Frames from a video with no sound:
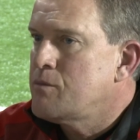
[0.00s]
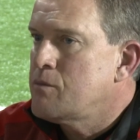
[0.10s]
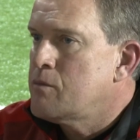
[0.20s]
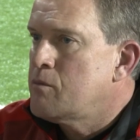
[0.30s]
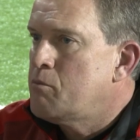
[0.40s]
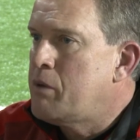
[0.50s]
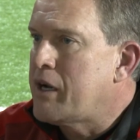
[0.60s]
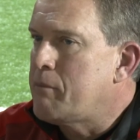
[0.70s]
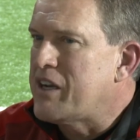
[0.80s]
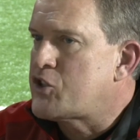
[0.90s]
is but
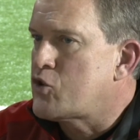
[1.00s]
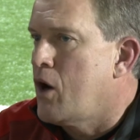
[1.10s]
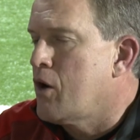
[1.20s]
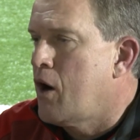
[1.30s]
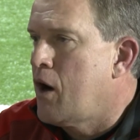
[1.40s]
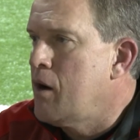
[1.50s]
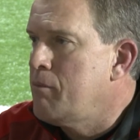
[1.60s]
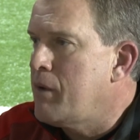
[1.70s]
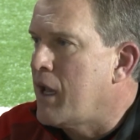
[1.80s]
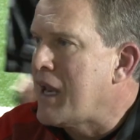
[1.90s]
a, but a strong
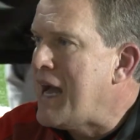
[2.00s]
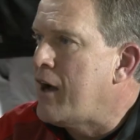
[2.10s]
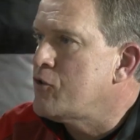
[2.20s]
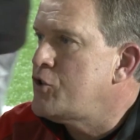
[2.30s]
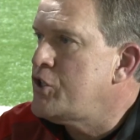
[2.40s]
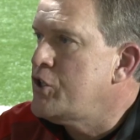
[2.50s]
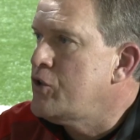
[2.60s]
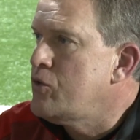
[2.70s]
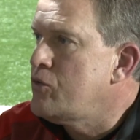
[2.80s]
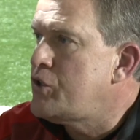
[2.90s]
arm allows
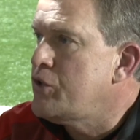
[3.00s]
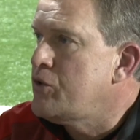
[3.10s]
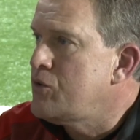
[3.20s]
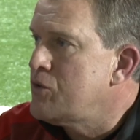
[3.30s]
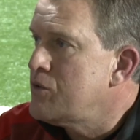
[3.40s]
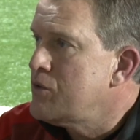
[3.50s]
you to,